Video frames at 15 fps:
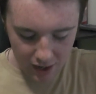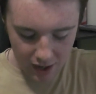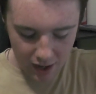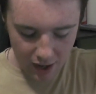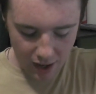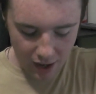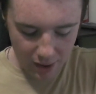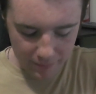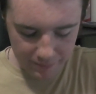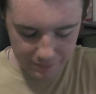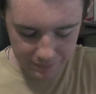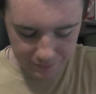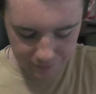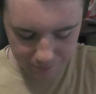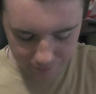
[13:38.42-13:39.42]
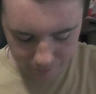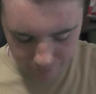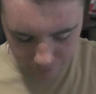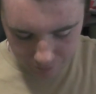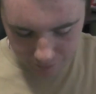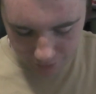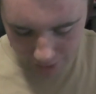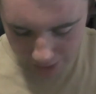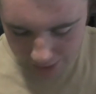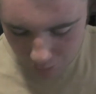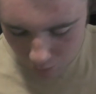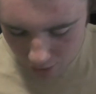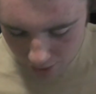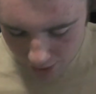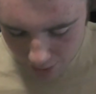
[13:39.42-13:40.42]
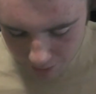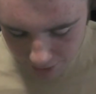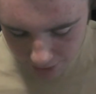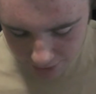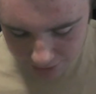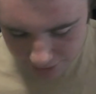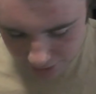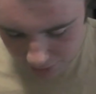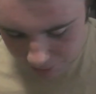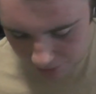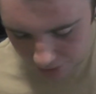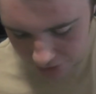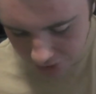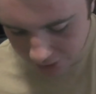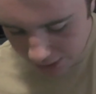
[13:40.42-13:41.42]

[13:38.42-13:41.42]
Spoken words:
And while I'm not a sticker person, they